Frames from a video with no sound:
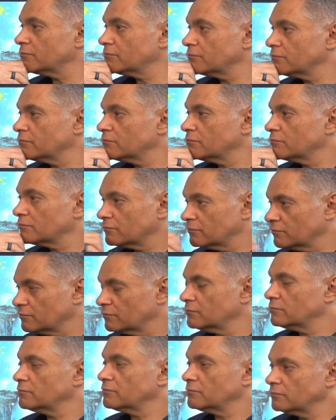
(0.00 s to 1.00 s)

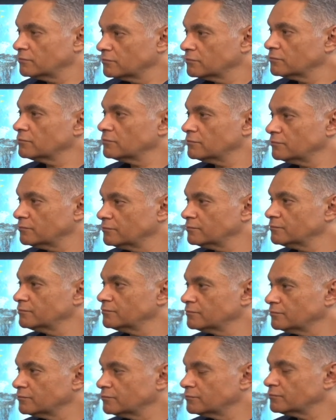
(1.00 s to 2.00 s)

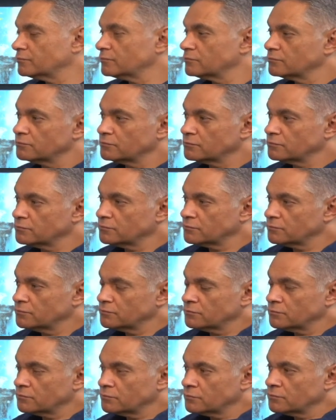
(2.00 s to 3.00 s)

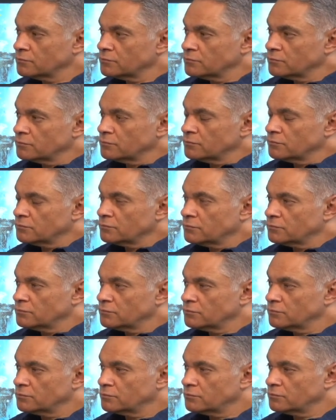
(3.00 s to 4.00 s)

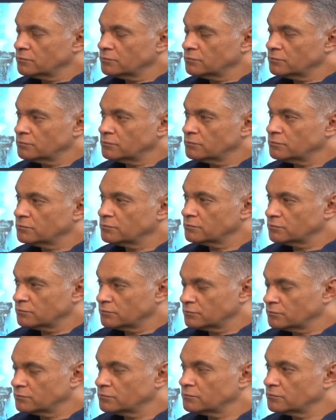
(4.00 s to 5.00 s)

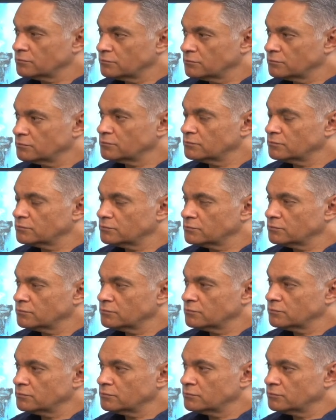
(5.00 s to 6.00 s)

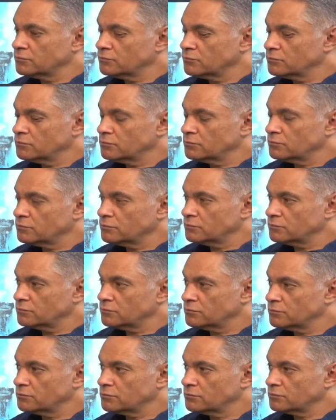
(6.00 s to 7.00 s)

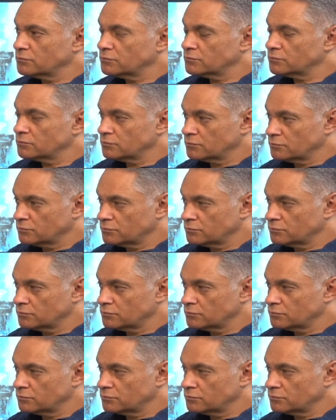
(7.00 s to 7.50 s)
The person shown says nothing.